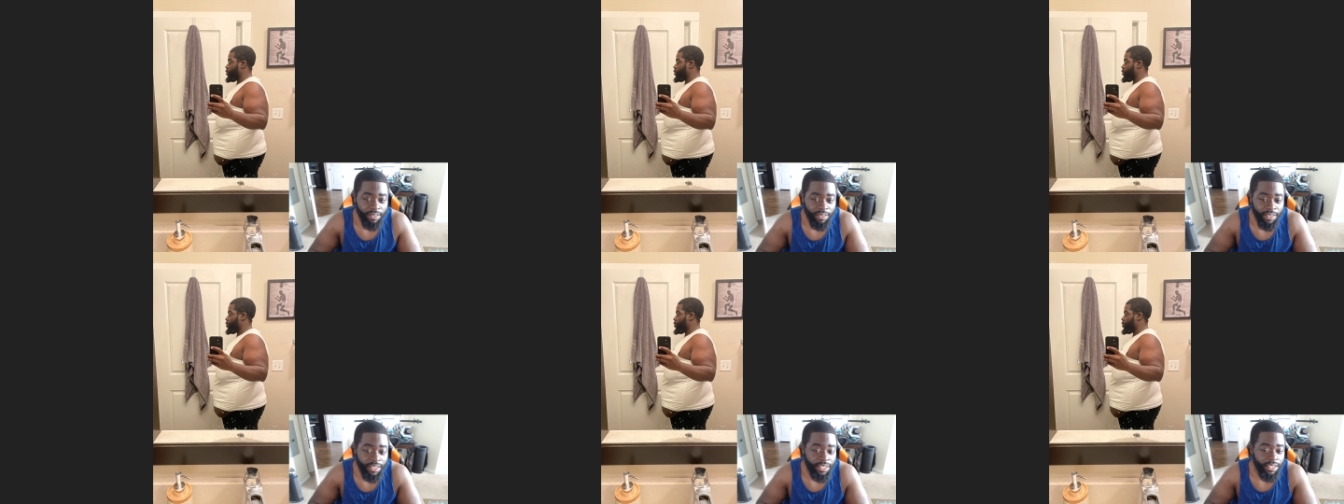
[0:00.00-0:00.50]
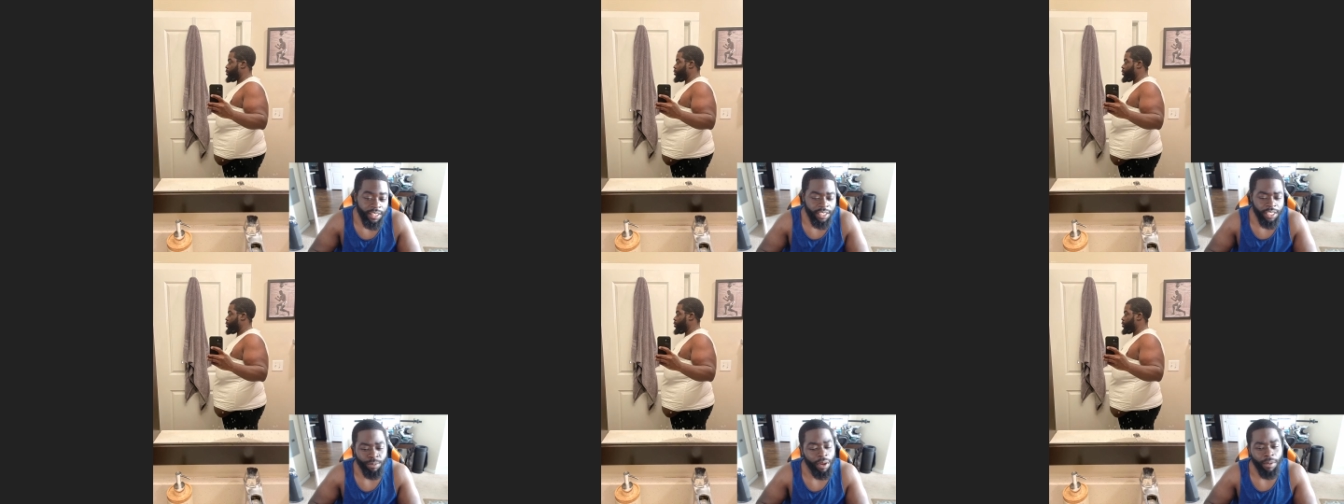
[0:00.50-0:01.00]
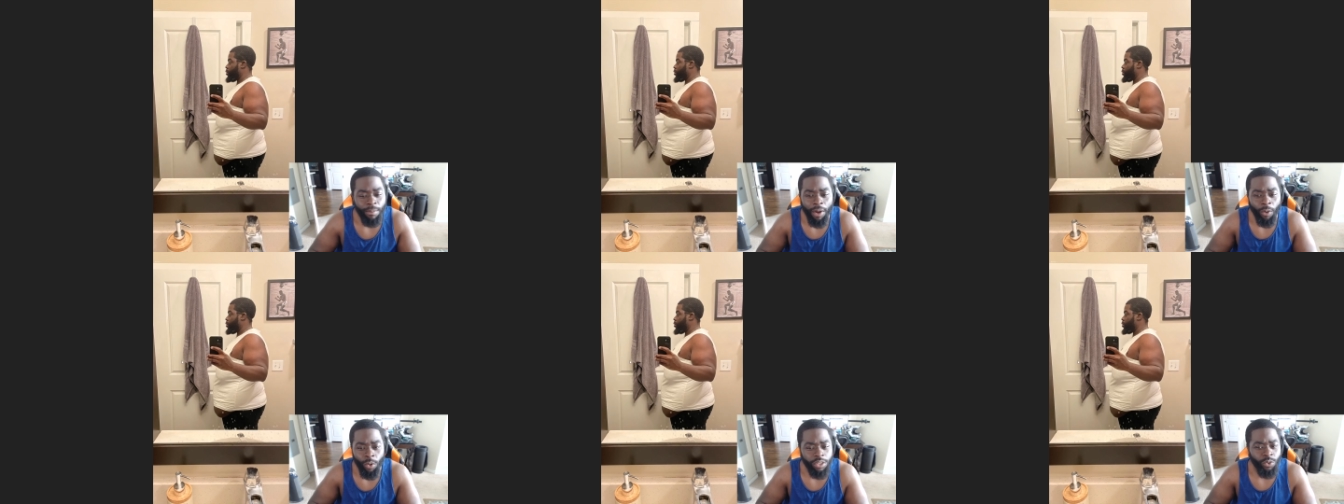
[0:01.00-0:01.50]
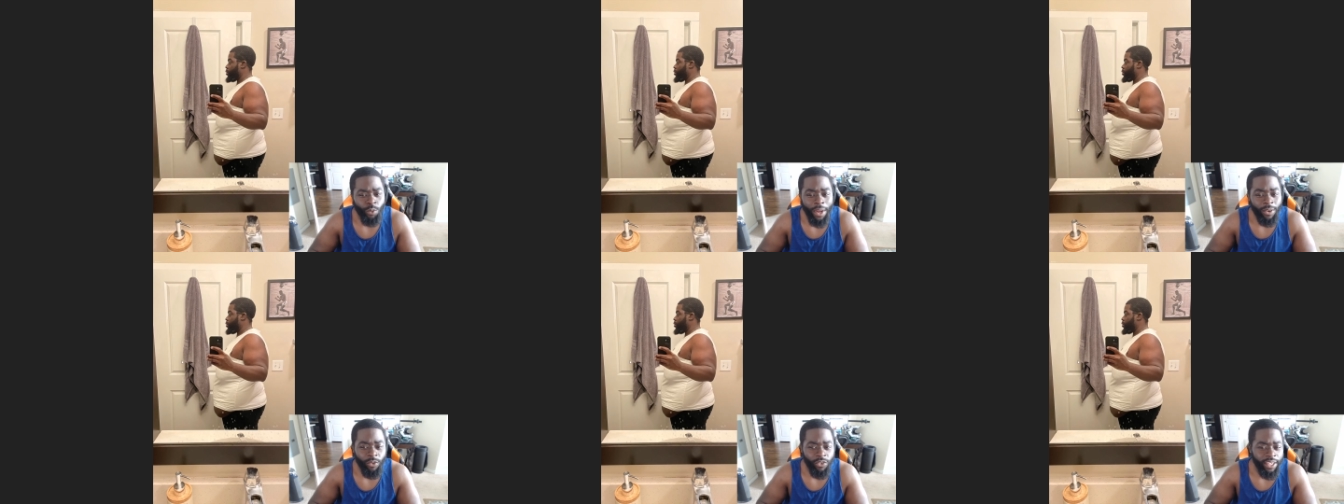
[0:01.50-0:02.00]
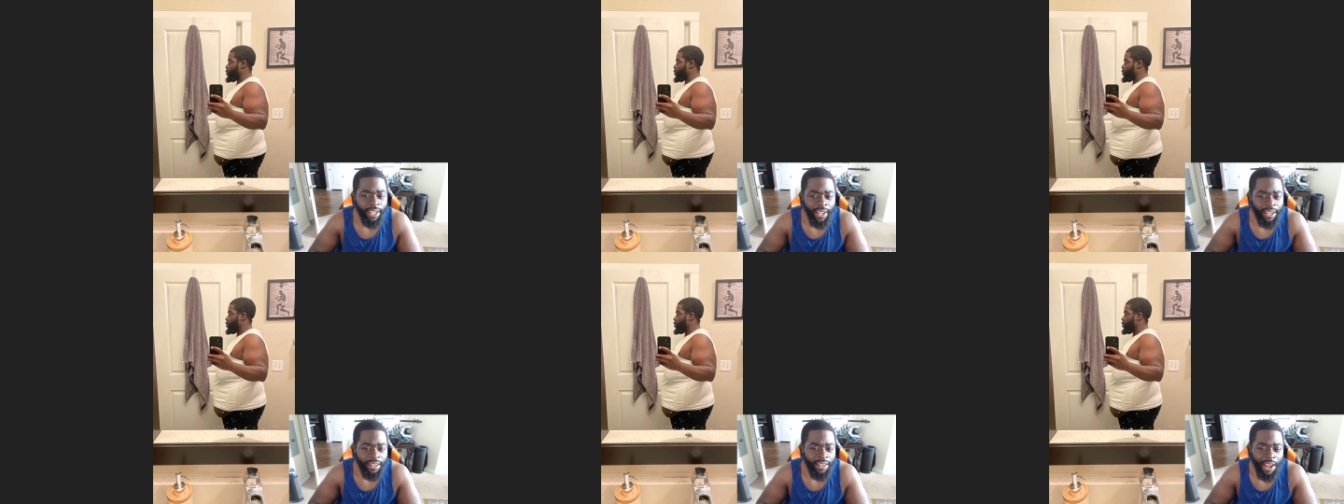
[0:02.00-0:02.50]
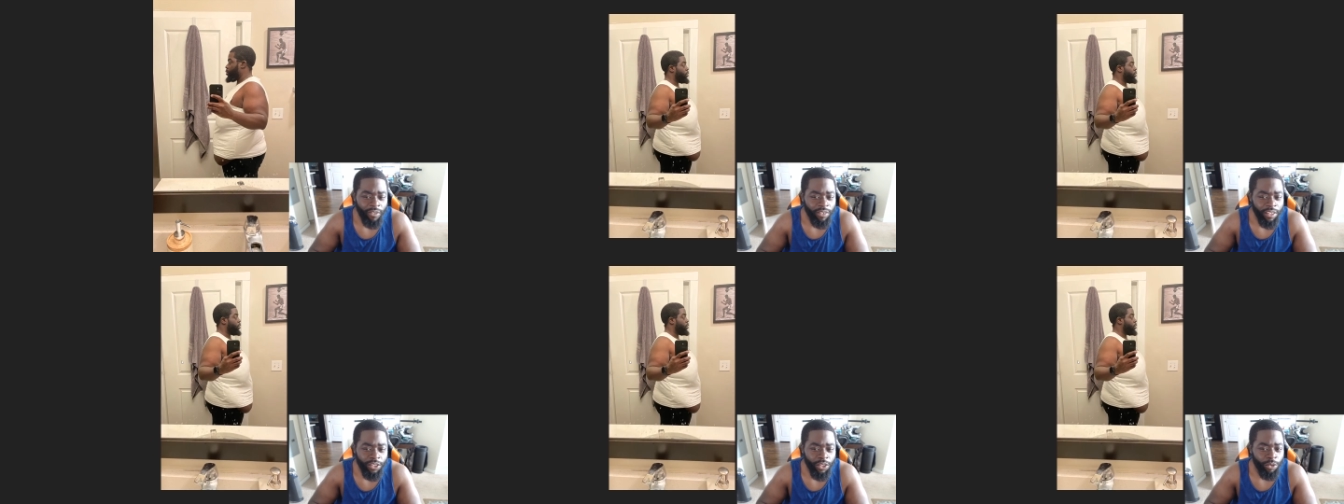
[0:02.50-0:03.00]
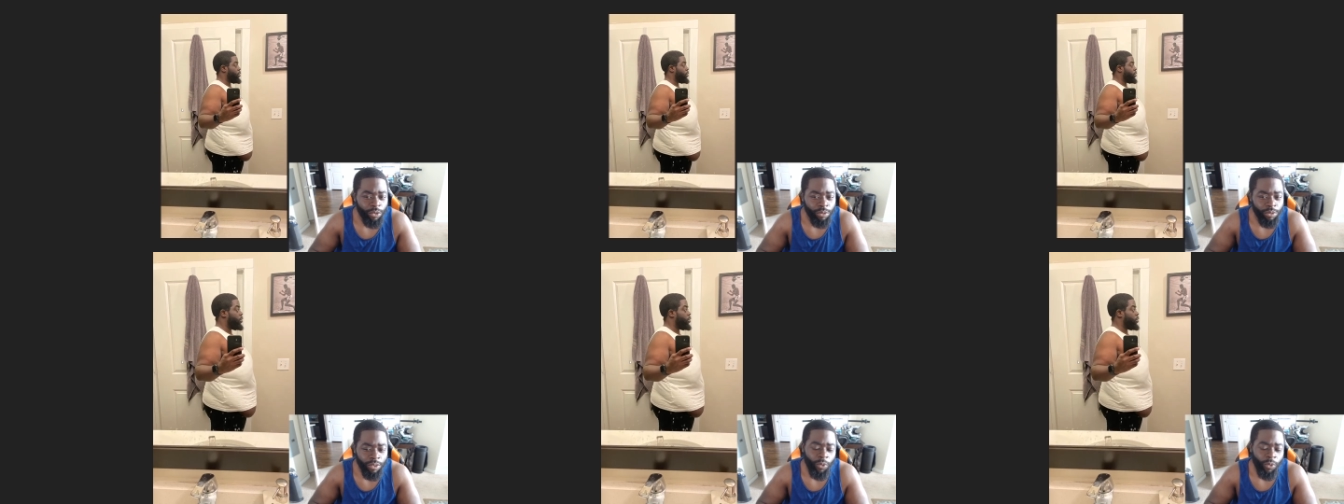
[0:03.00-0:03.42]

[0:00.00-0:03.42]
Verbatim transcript: This is this is probably my worst weight regain. I really don't.